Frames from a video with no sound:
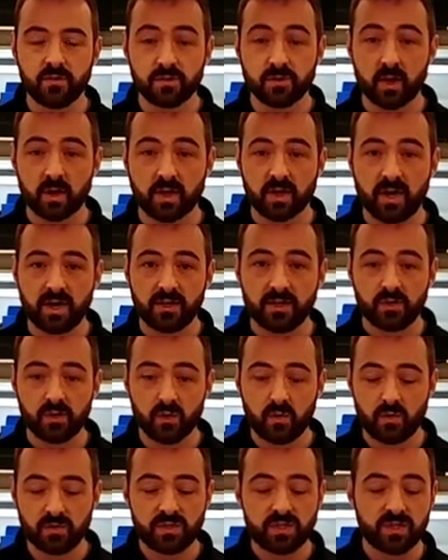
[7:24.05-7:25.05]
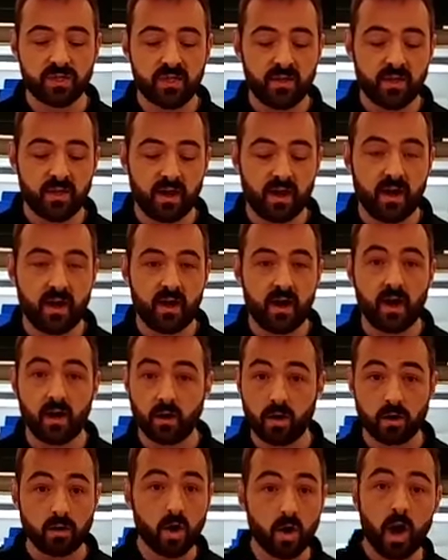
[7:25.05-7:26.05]
You use our cutting tools
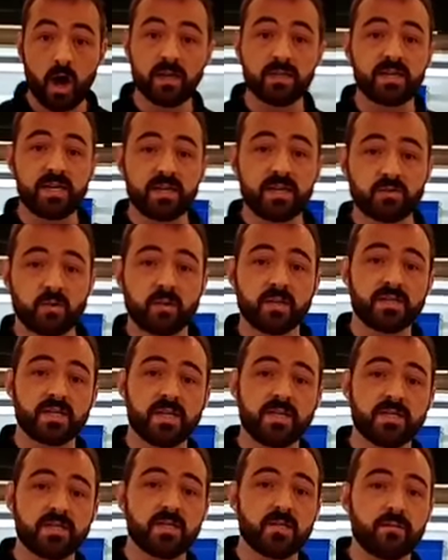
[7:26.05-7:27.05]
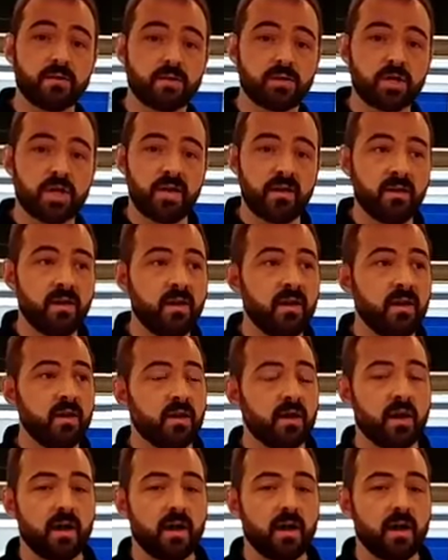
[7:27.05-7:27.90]
on a non-DATRON CNC machine.